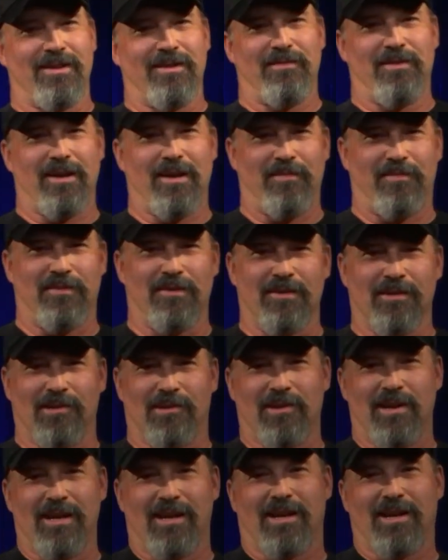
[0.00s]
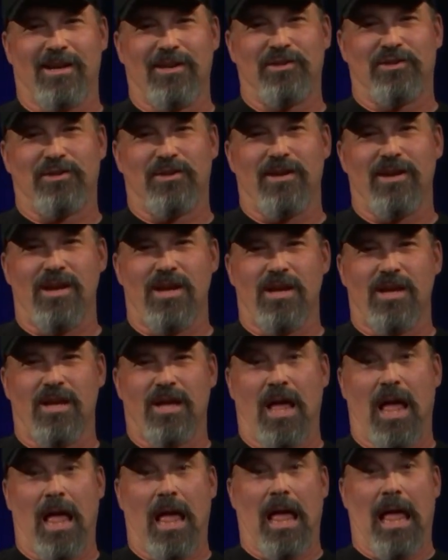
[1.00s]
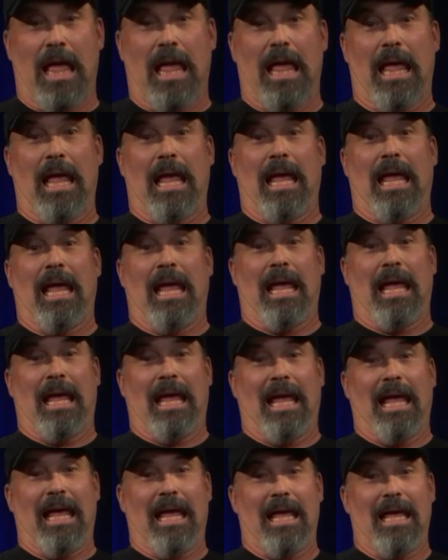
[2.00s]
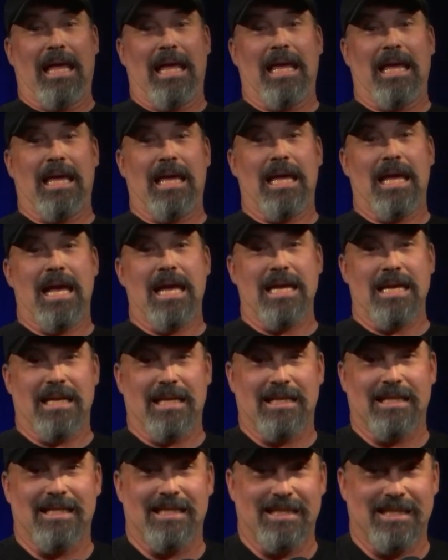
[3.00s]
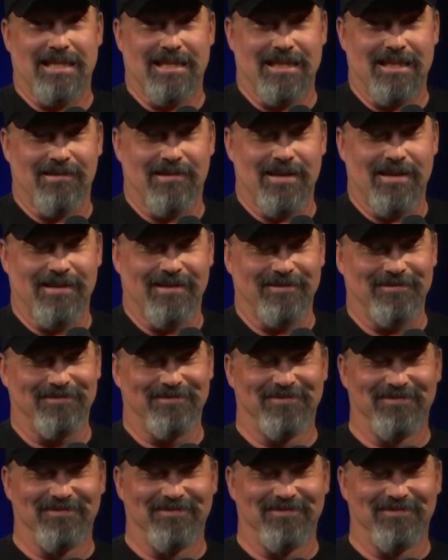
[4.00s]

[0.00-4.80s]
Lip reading: give it up for Greg Country. Yikes, right?